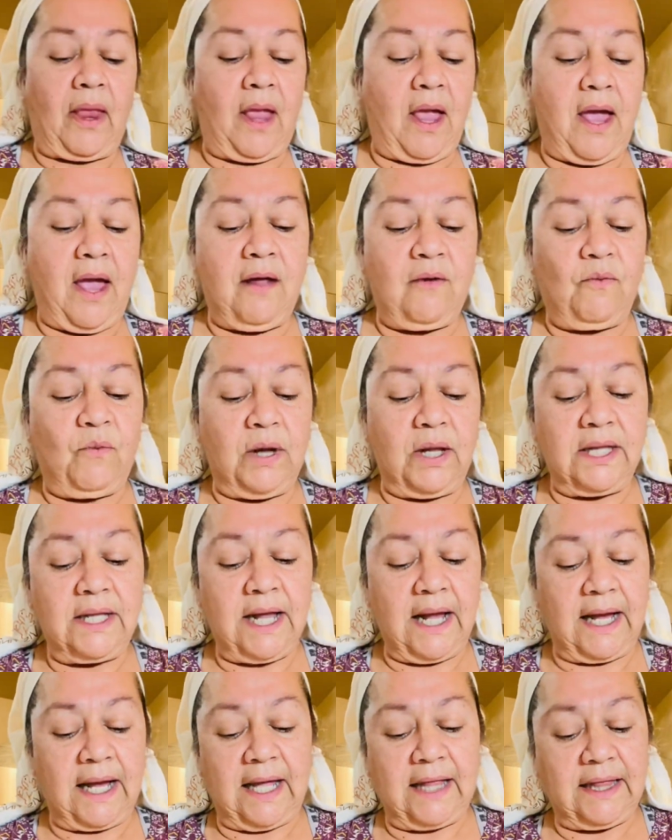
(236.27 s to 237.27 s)
And once I
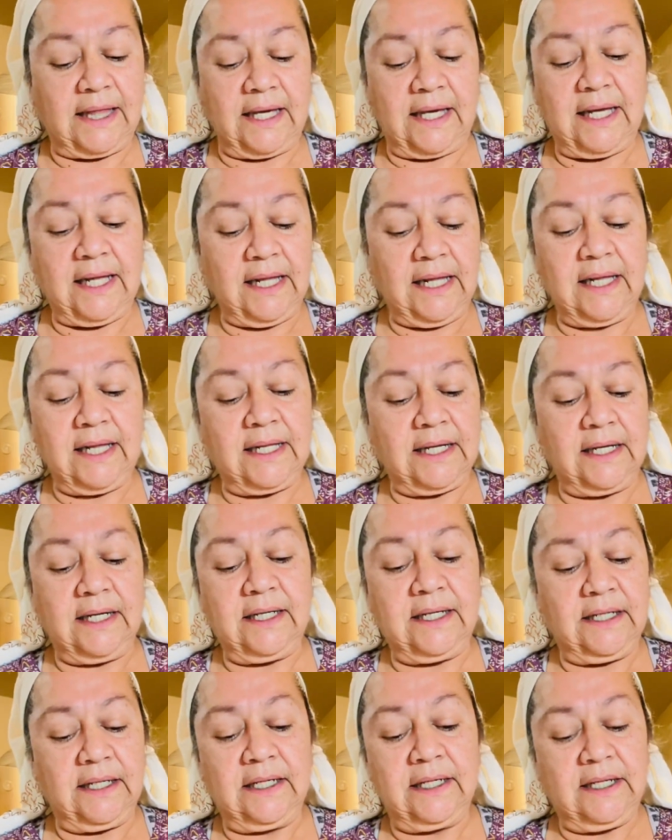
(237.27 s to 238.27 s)
get these
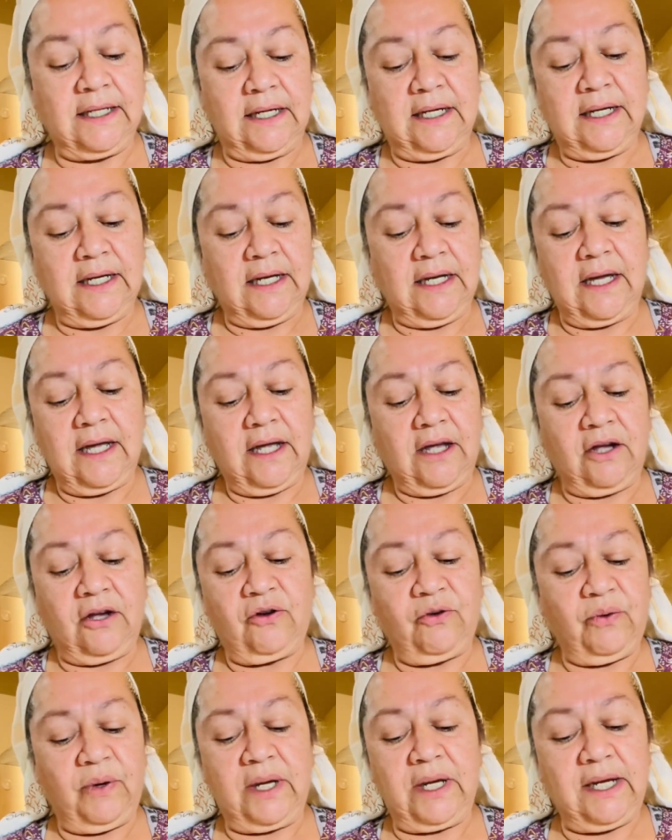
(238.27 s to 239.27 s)

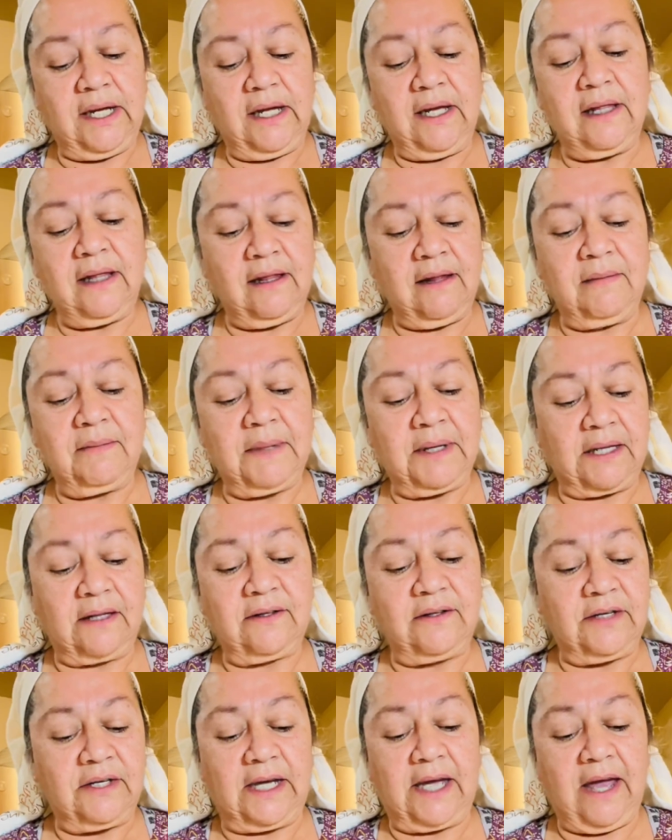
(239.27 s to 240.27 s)
ingredients
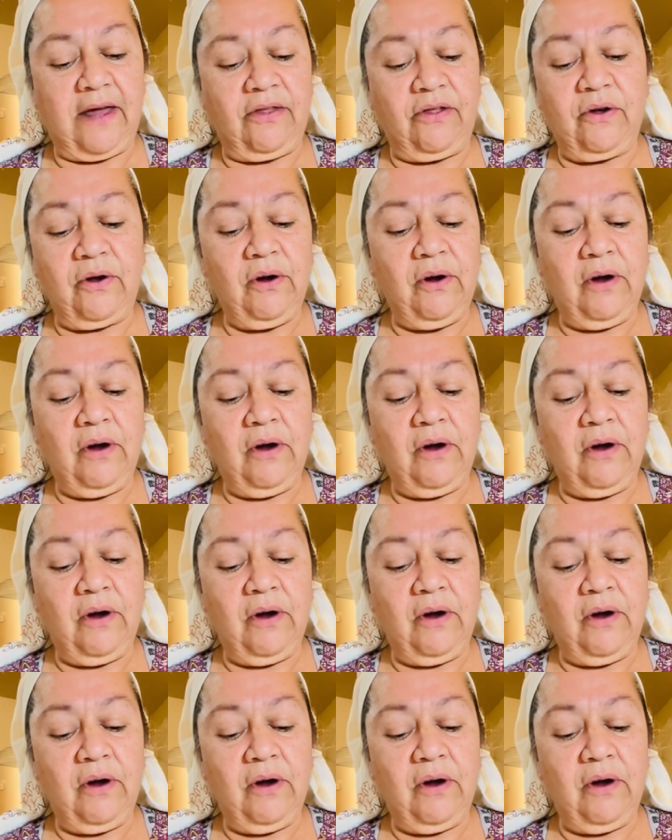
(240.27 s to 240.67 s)
mixed together,